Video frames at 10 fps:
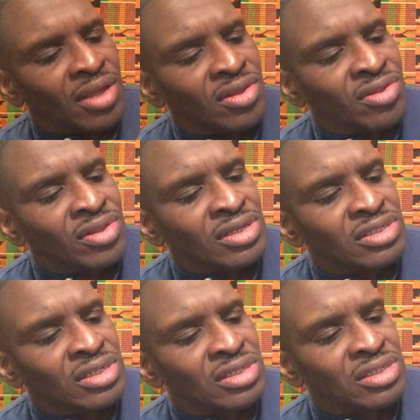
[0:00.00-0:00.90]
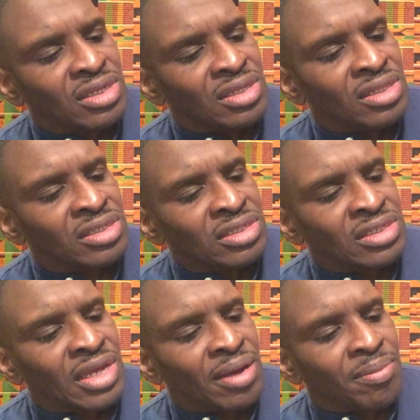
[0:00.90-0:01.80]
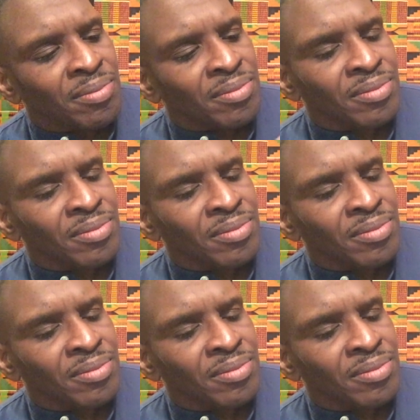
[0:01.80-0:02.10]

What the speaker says: And then this is the stem.